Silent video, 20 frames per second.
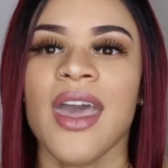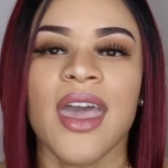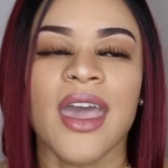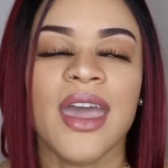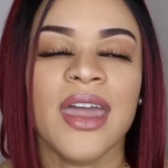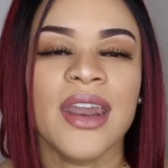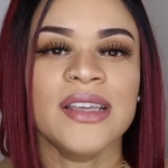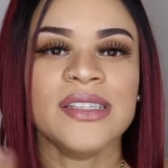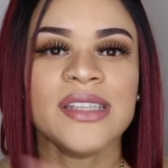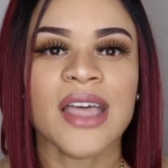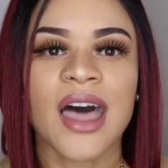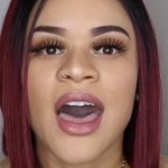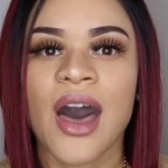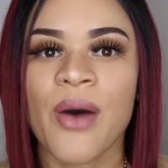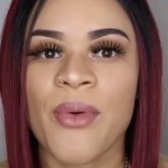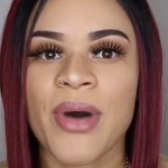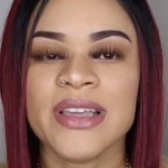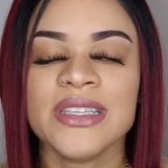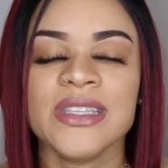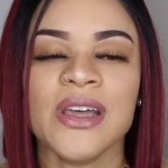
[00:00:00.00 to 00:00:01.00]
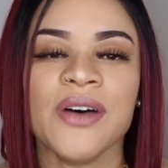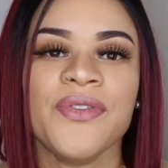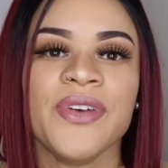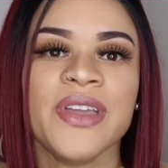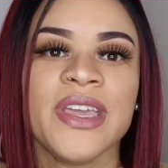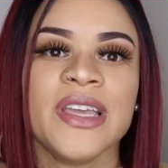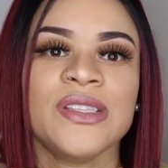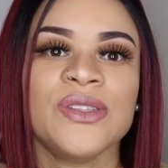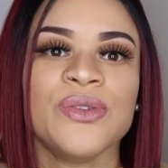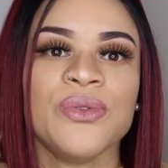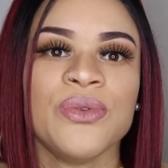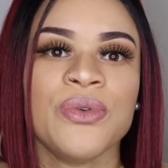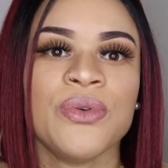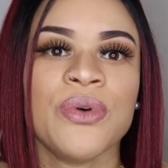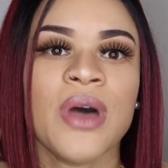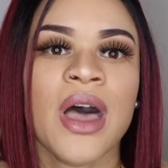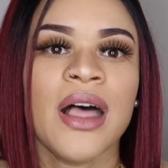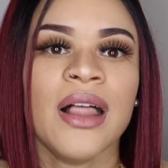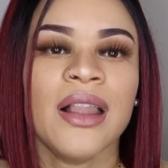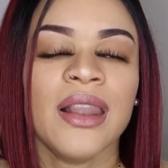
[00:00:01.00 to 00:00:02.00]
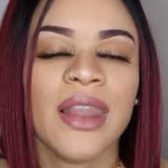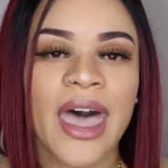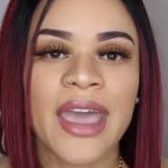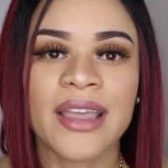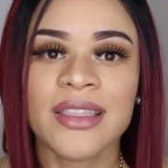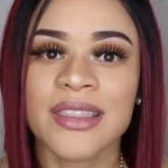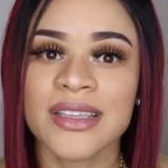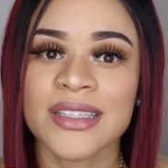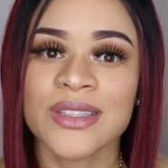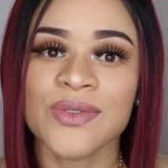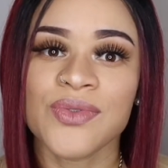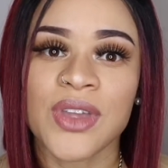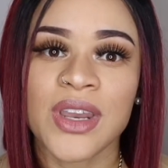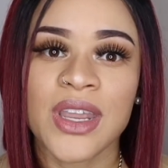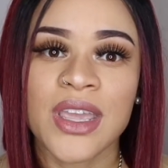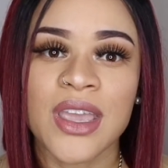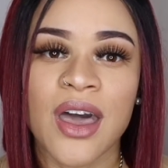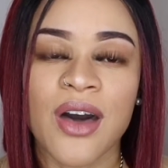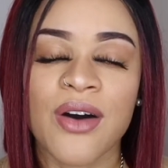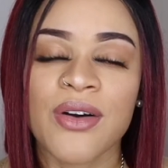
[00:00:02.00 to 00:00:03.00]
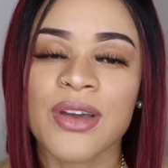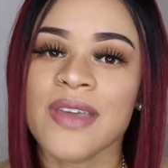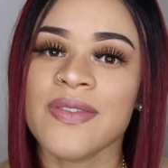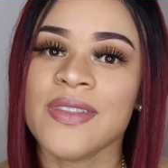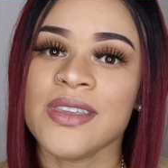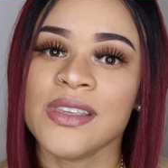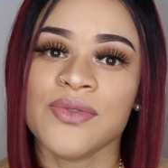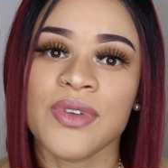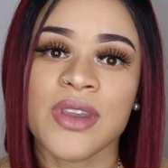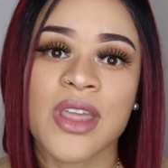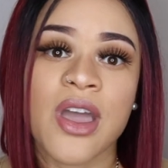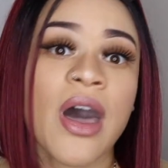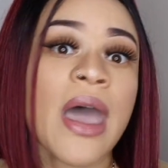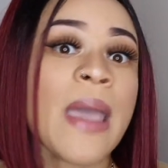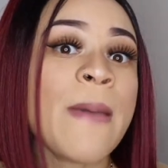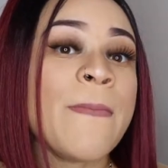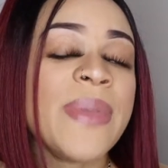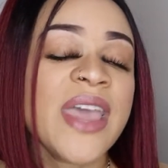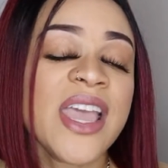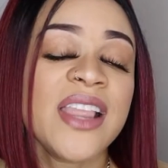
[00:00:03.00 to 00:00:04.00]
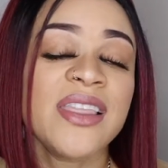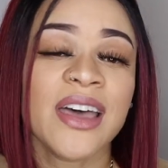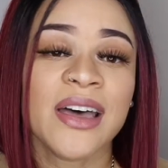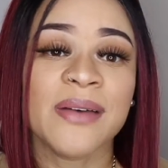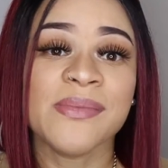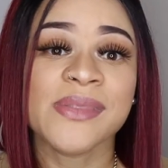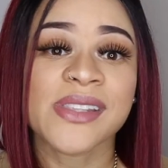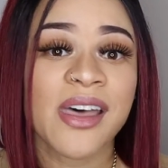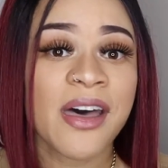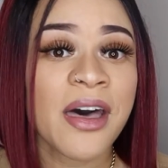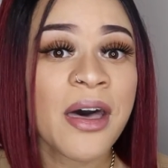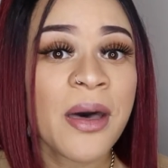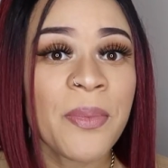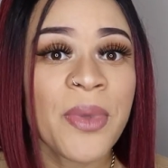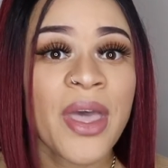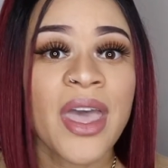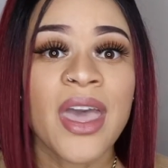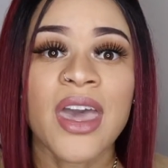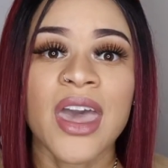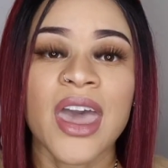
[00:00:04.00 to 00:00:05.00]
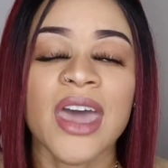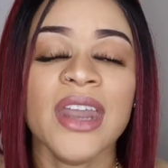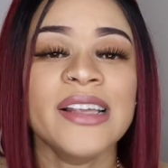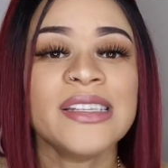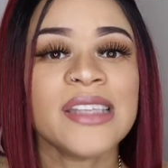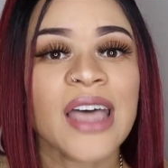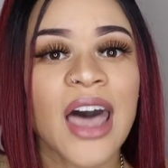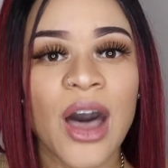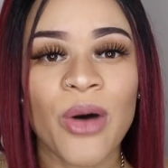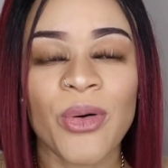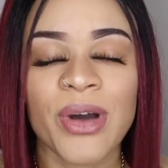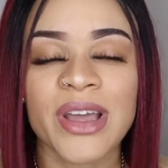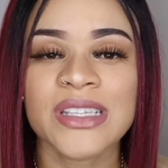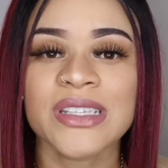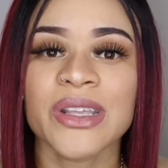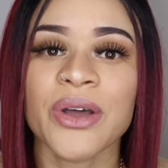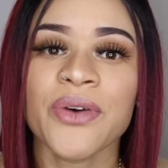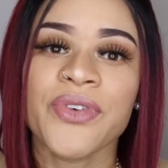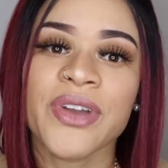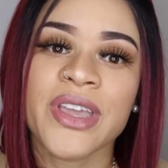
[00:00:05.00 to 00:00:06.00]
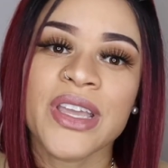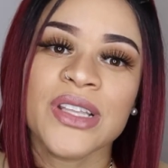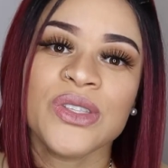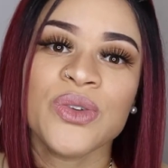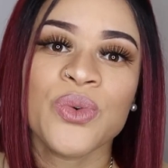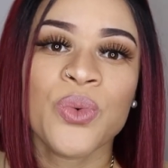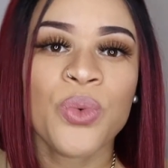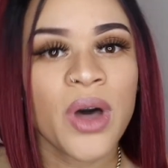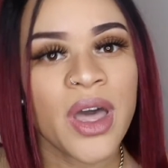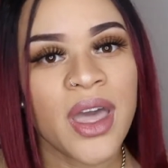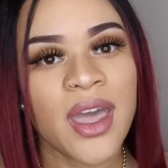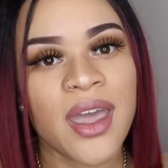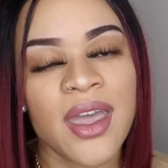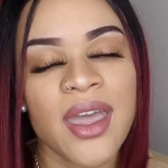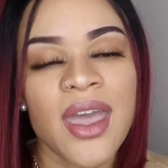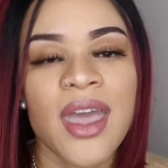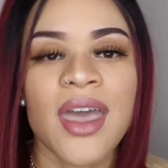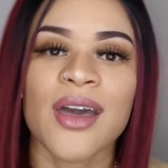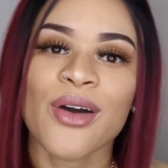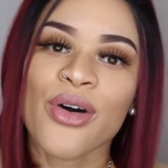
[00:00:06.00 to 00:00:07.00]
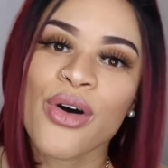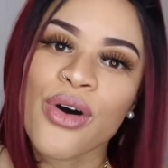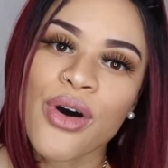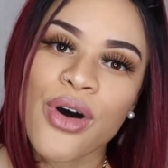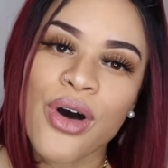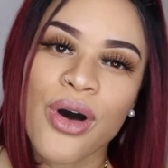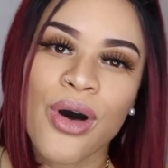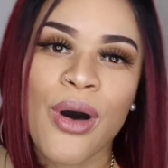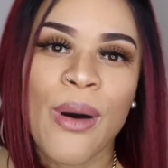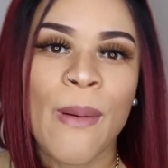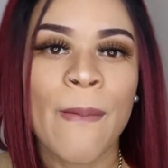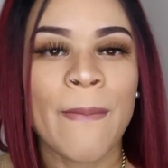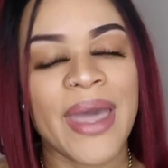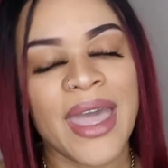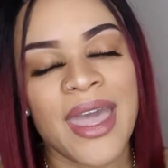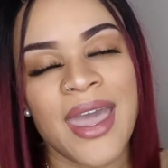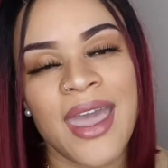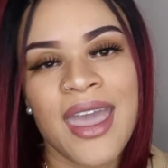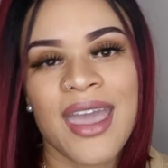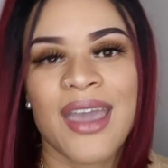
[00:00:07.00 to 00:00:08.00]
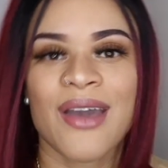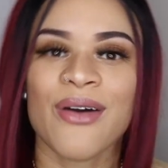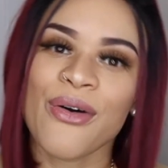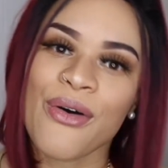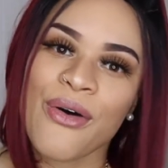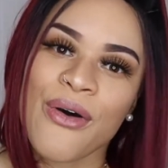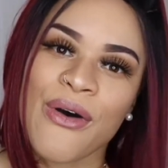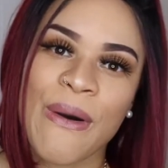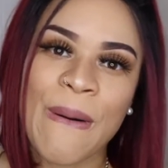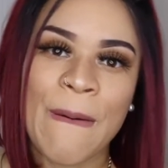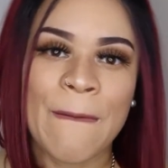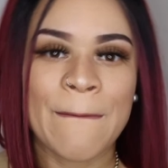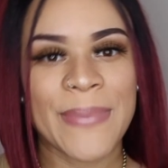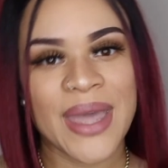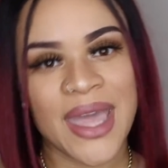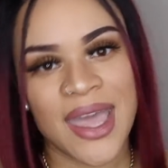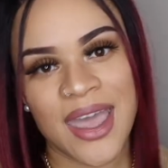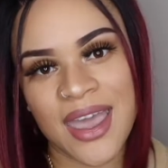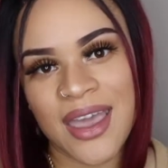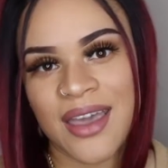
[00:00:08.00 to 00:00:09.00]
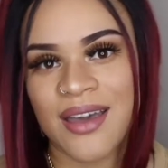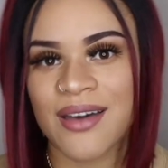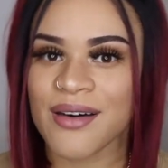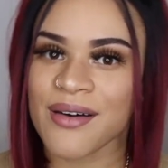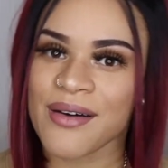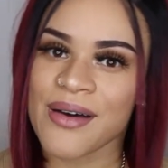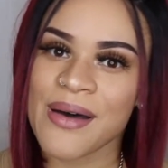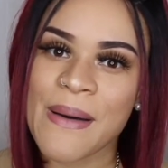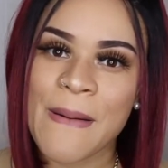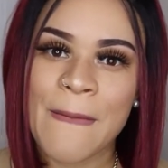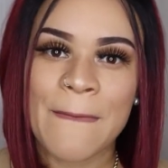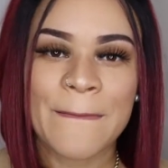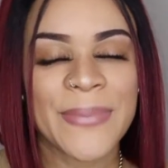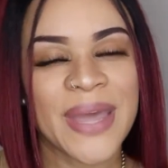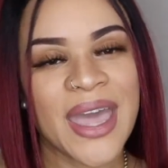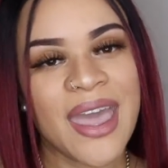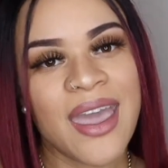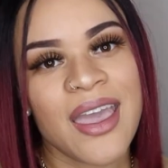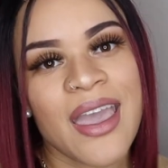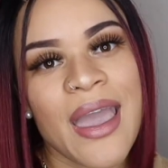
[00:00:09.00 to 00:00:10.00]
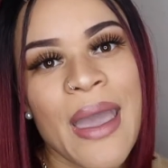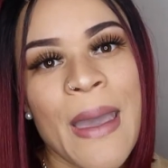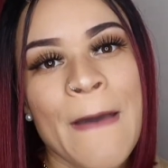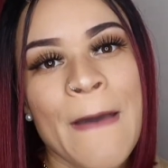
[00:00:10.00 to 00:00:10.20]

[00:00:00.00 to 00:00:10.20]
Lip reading: And as always, don't forget to like this video. Give this video a big thumbs up. And as always, don't forget to what? Come back, come back, come back.